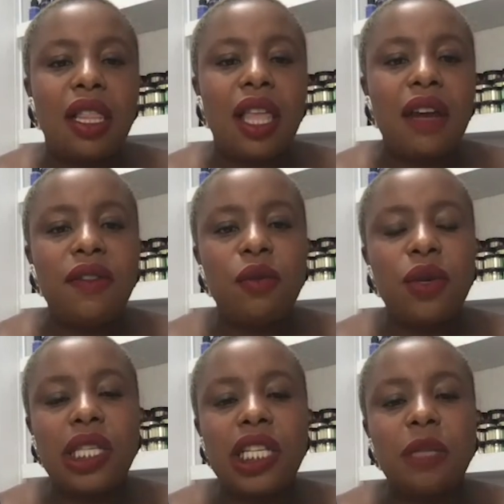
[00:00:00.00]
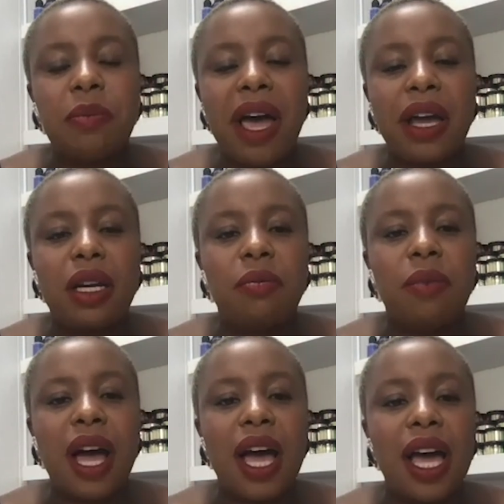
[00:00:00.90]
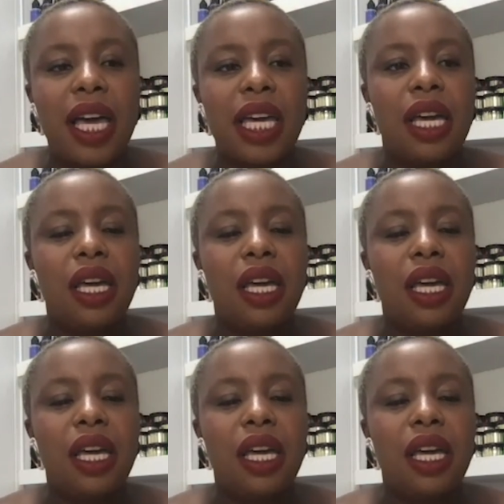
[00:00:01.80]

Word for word: a lot of it was inspired by,